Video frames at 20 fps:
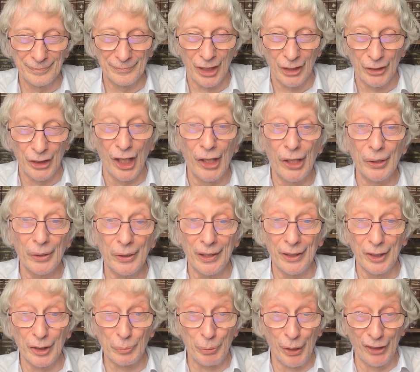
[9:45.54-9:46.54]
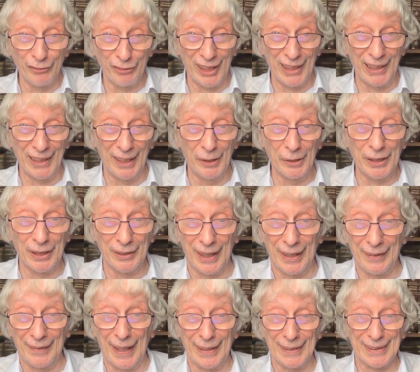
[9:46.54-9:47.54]
No, no, it's perfectly local.
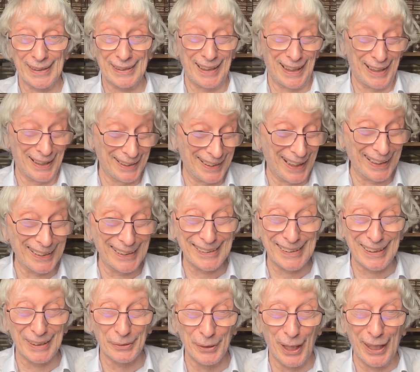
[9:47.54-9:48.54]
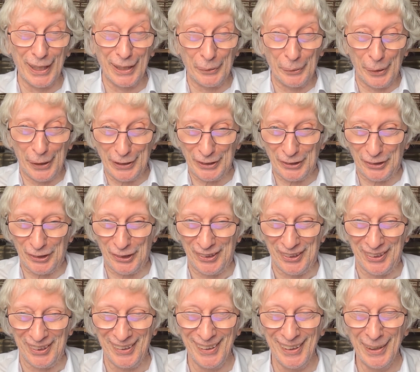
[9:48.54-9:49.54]
That, that's, that is the right question,
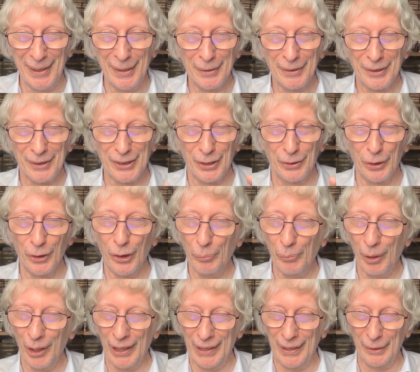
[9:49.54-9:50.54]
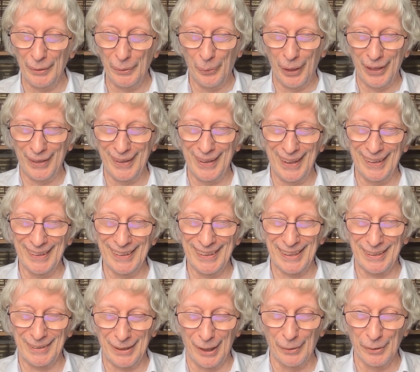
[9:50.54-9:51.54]
because normally when things
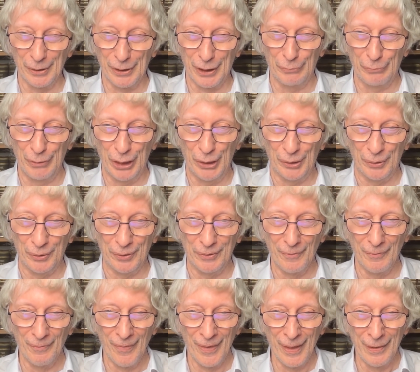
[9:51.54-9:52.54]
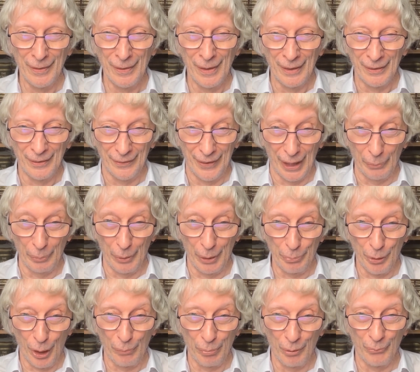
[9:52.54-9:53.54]
don't commute, there'll be
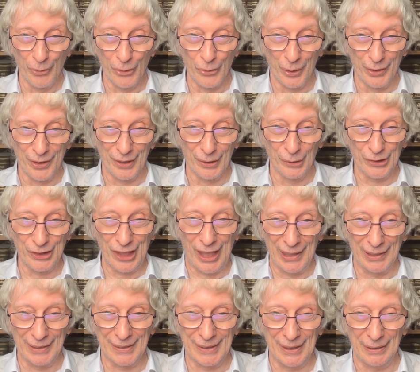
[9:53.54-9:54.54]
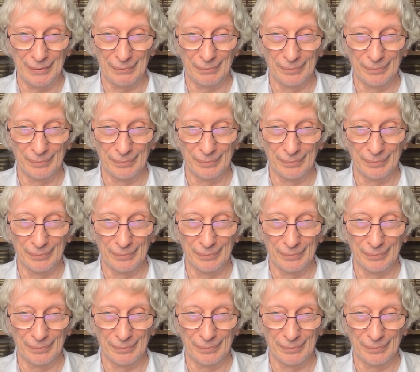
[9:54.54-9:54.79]
problems with causality.